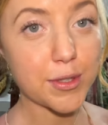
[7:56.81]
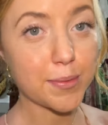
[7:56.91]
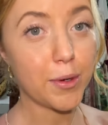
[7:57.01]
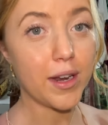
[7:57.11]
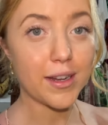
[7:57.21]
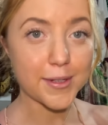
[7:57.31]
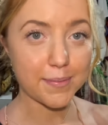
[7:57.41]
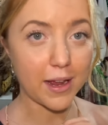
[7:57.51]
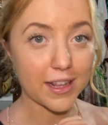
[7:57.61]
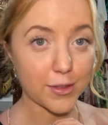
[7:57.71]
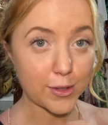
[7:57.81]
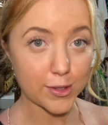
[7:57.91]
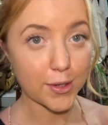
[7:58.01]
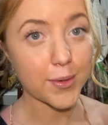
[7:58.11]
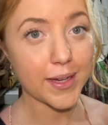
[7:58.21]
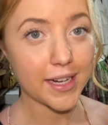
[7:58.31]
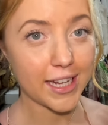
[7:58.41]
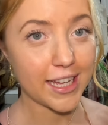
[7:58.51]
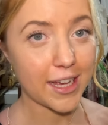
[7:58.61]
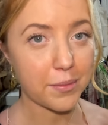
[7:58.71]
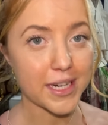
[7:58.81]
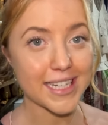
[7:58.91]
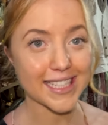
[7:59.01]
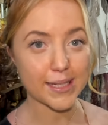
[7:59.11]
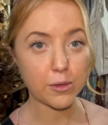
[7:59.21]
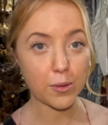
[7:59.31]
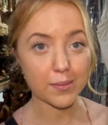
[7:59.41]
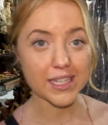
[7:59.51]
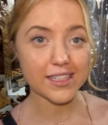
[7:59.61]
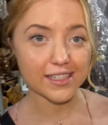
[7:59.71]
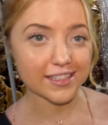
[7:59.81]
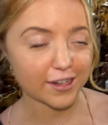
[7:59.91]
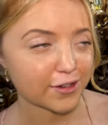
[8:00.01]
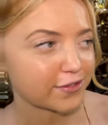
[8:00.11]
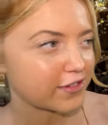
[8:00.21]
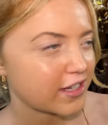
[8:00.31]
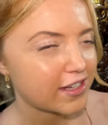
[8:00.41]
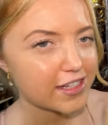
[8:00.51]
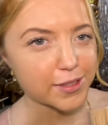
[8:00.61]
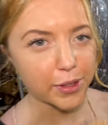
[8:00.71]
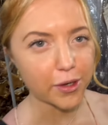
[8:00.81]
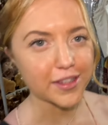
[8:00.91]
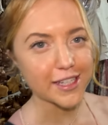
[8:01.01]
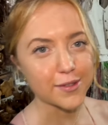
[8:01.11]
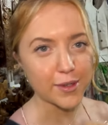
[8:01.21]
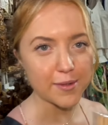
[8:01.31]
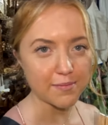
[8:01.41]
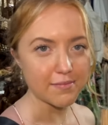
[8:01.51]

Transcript: so small and it was burning through so quickly and we needed some more meteor stuff. So we got this from